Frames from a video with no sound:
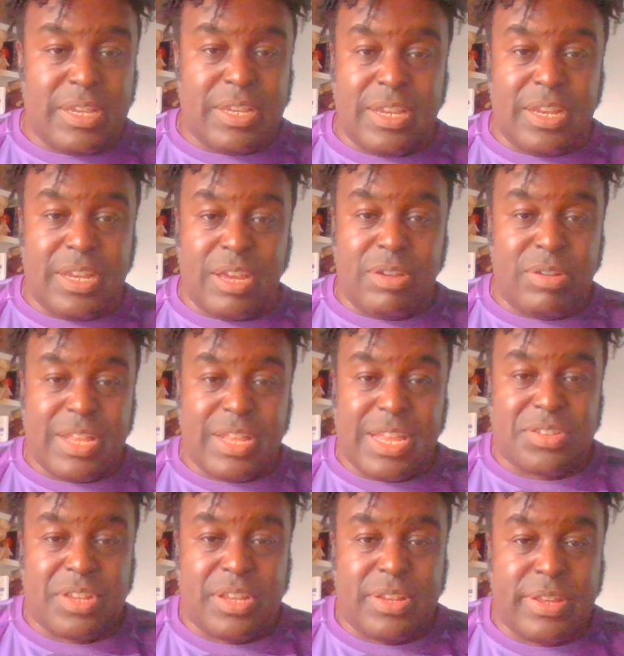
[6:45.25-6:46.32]
you know,
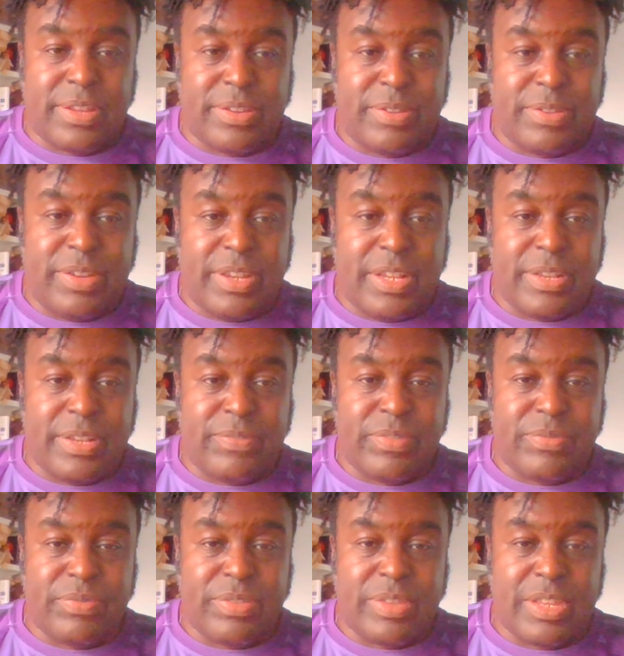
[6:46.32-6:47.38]
that's,
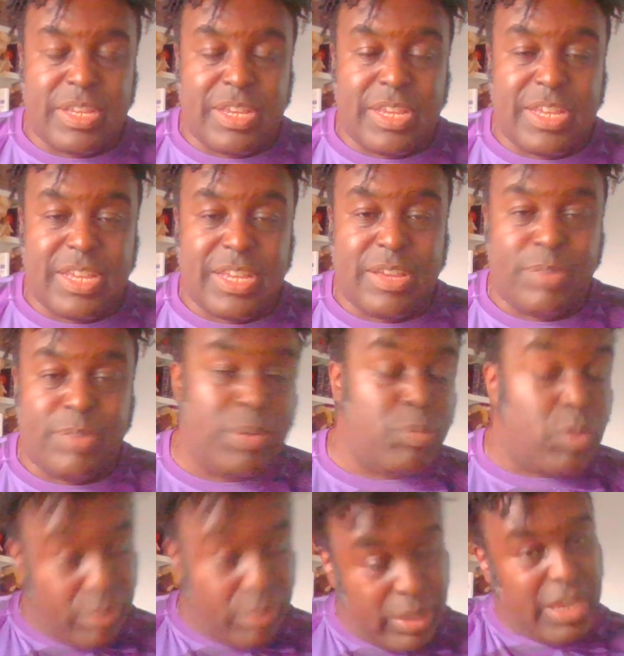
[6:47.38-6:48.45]
I mean,
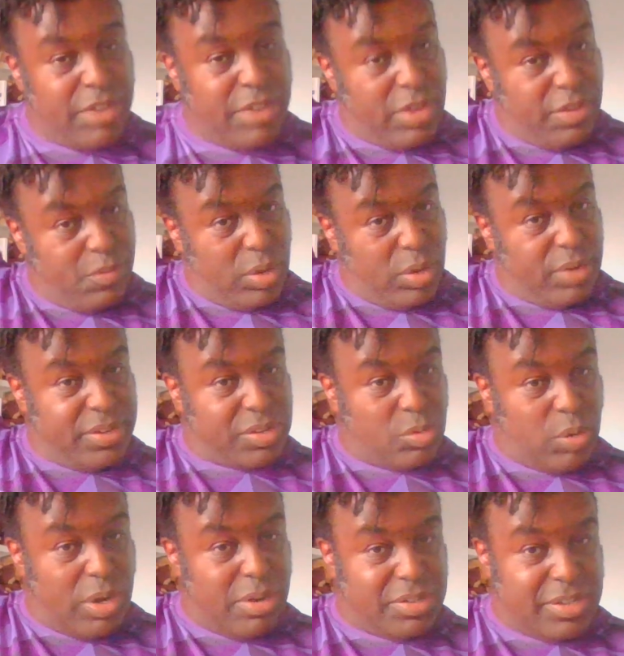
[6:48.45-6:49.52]
what even one of his
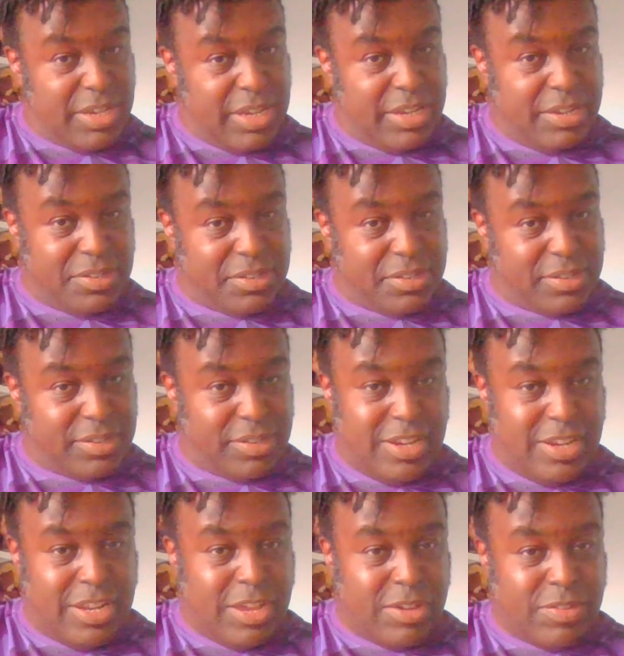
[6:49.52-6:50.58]
quotes is,
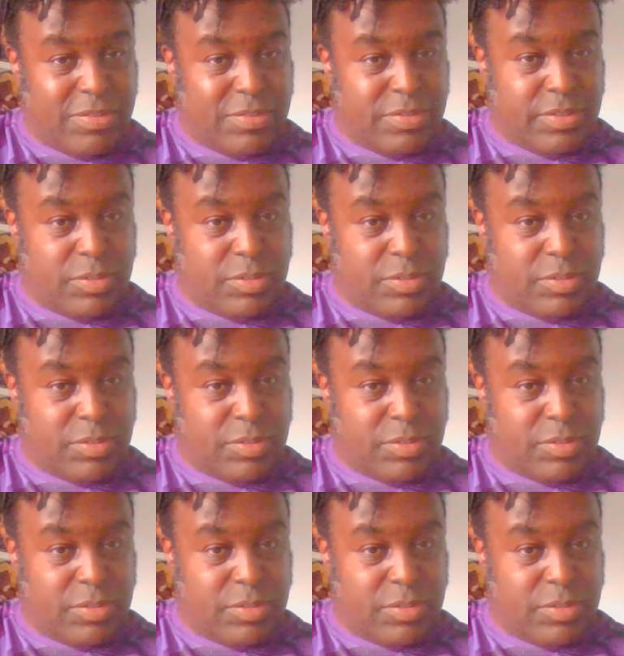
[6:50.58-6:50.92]
you know,